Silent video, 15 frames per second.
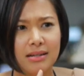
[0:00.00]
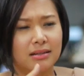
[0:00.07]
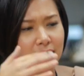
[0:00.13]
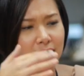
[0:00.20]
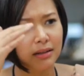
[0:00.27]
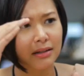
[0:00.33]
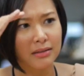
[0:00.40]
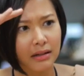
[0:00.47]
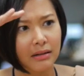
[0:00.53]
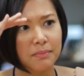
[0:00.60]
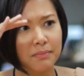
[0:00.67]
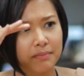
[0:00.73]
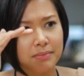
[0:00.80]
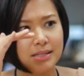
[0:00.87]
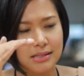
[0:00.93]
in the top
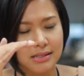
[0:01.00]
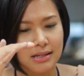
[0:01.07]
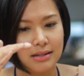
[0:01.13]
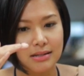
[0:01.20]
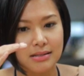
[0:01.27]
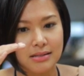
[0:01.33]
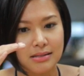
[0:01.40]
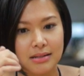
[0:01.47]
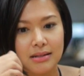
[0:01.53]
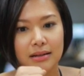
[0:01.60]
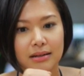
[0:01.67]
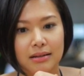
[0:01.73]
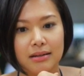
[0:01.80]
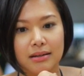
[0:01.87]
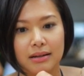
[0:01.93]
No, six. he wasn't
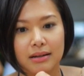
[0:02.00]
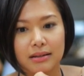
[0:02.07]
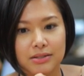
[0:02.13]
actually. Mm.